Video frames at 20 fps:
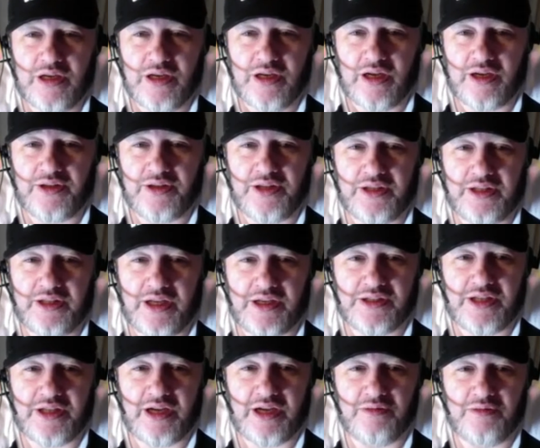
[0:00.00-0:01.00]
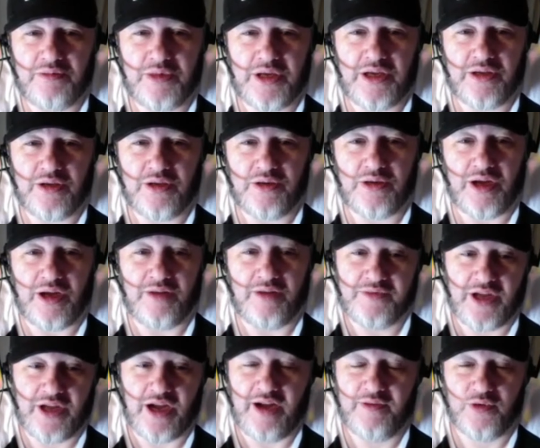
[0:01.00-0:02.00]
I think that would be a good.
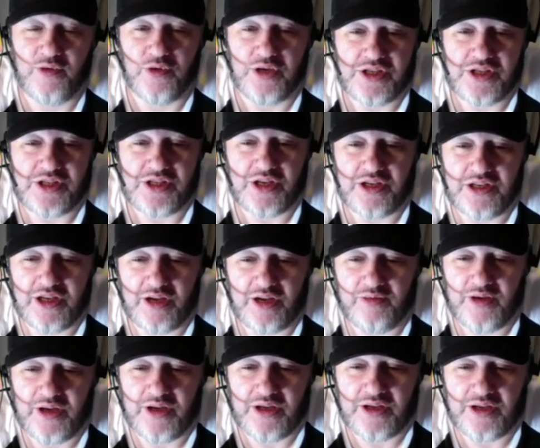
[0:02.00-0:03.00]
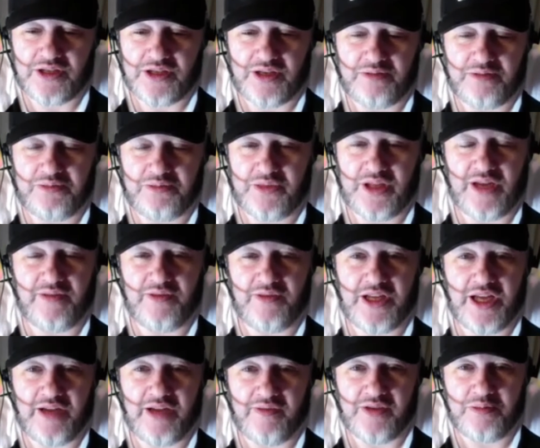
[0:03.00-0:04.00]
I've already signed up for it because I
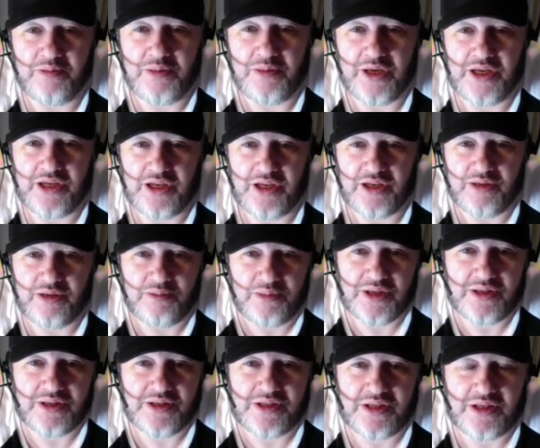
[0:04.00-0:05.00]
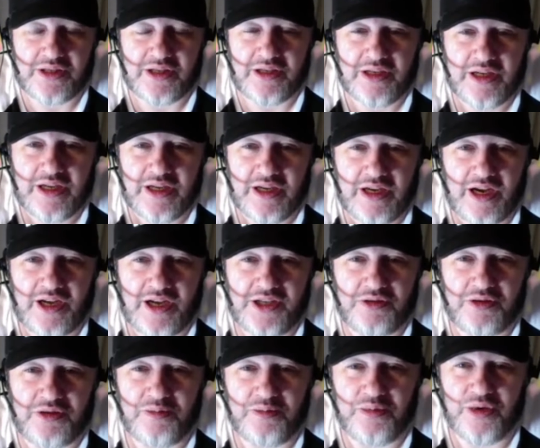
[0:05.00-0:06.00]
definitely have an opinion, but I
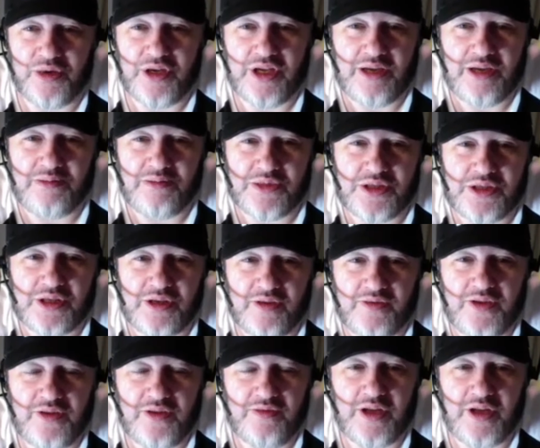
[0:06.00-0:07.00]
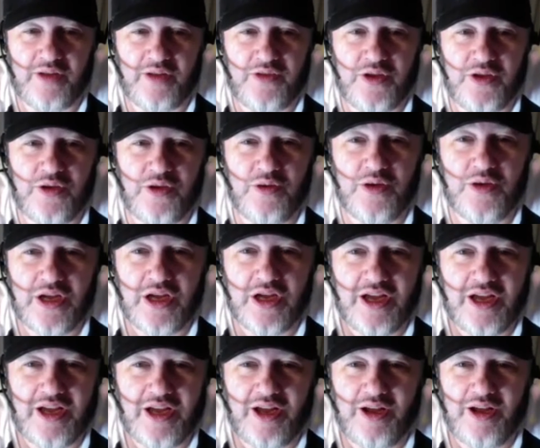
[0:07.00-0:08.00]
don't want to preempt. So if you
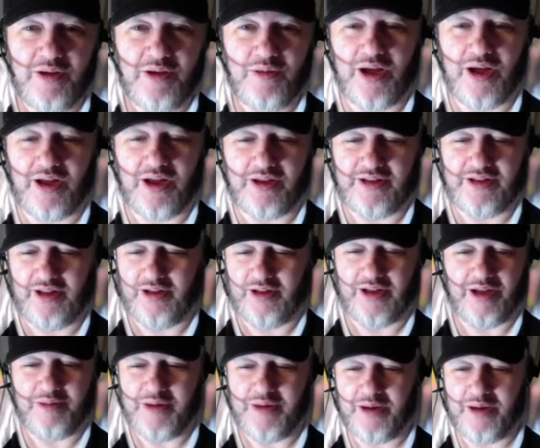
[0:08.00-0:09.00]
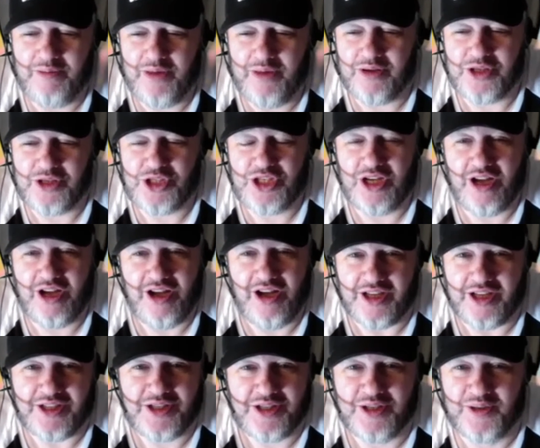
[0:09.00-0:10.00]
well, look, I mean, I'm not shy
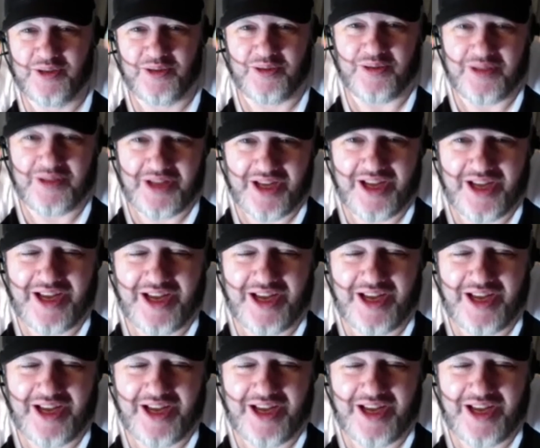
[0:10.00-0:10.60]
at all.